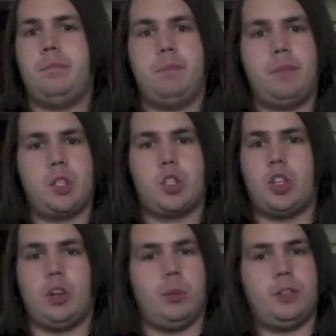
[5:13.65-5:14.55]

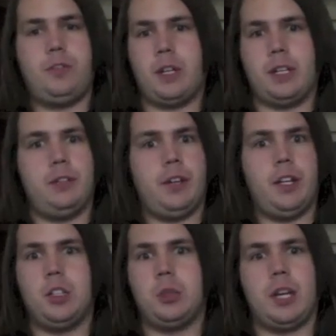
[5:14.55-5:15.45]
So much fucking
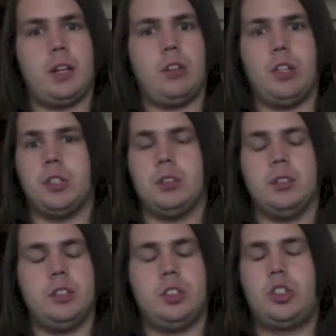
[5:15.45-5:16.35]
advantage with that in creation.
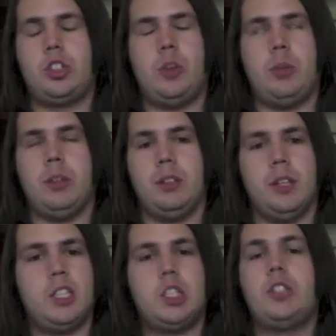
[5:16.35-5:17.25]
It's stupid.
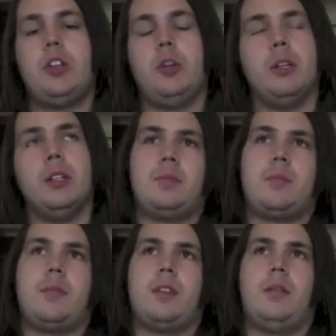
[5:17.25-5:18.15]
It's stupid.
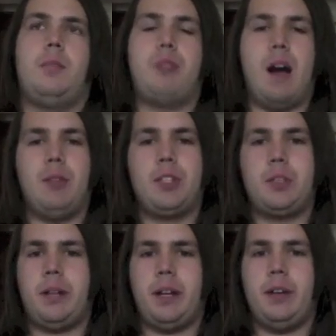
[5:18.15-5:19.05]
Problem with
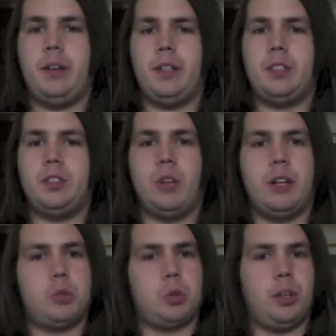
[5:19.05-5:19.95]
Supply Unit is you wind
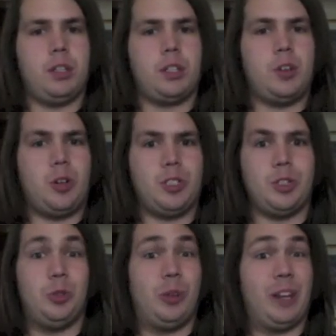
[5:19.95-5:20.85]
up drawing into cards that
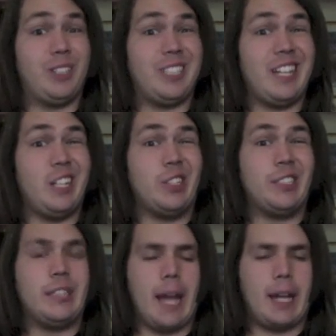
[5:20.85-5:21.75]
you'd rather stay in your
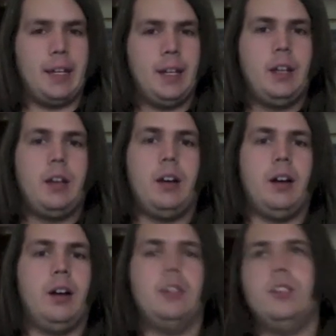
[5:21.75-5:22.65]
deck.
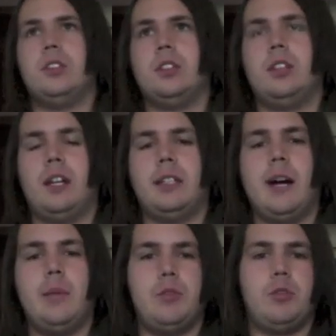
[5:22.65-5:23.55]
There's a lot of
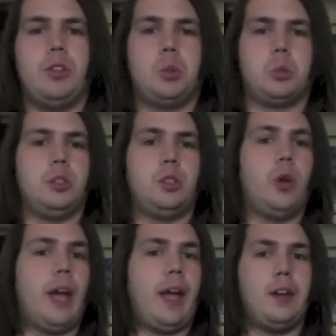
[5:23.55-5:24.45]
times you could draw into
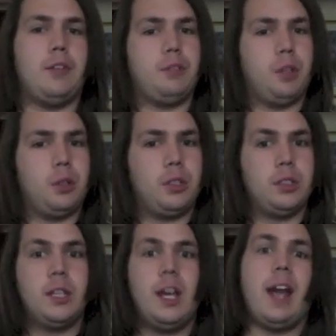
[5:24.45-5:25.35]
a hand of
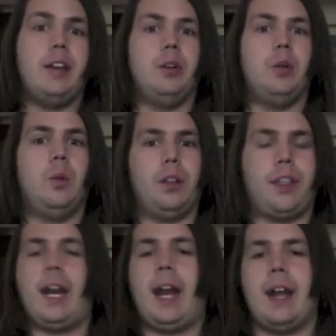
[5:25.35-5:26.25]
floaters, and you don't want
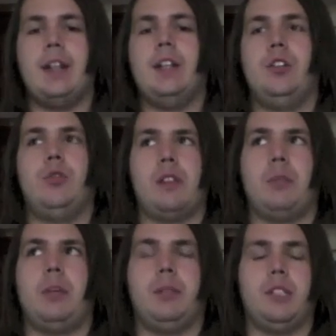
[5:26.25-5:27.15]
that hand. You'd rather
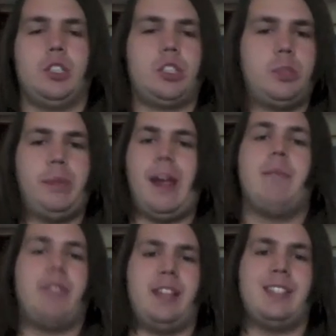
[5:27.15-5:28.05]
be able to just
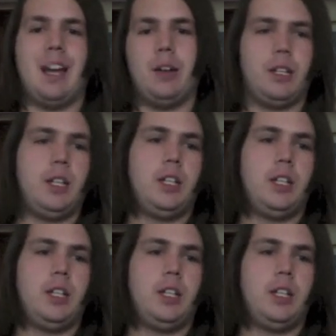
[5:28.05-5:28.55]
spam things out.